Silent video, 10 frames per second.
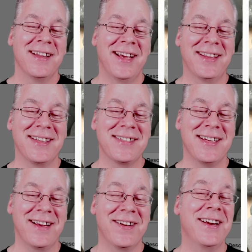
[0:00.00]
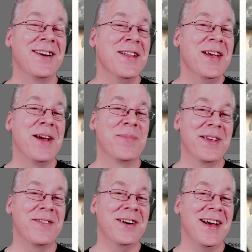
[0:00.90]
like this snake right here. And
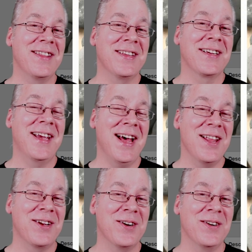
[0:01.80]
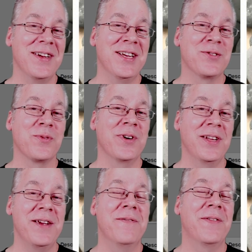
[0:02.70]
believe it or not, the calico is
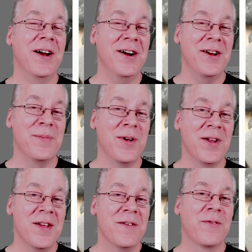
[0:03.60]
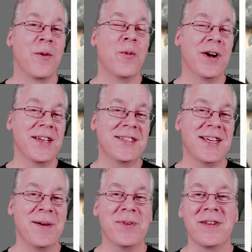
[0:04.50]
really variable from one
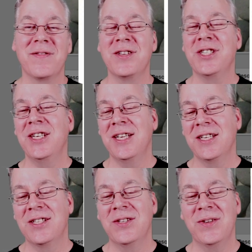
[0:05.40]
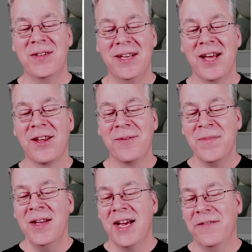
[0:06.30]
example of the gene to the other.
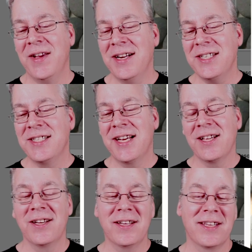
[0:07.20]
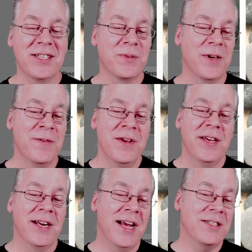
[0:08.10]
And if you actually take a look at this one,
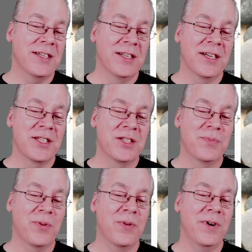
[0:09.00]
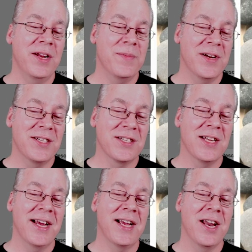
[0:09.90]
it actually looks pretty much
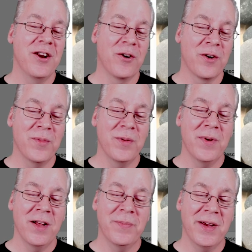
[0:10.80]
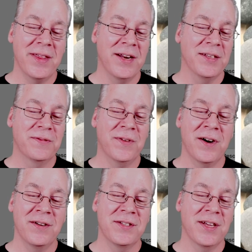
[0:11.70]
like a normal ball python as
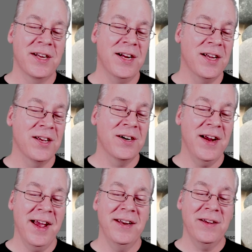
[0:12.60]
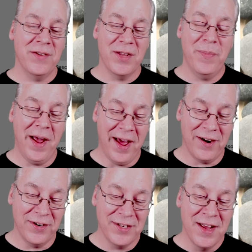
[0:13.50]
far as the color and even the
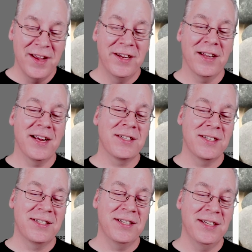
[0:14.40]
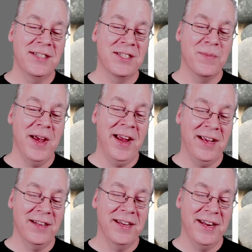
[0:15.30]
patterns. You'll actually see some
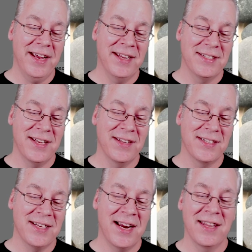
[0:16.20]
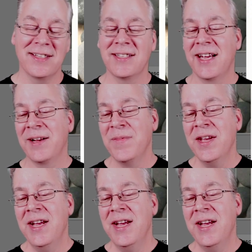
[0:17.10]
alien heads on the side of the snake,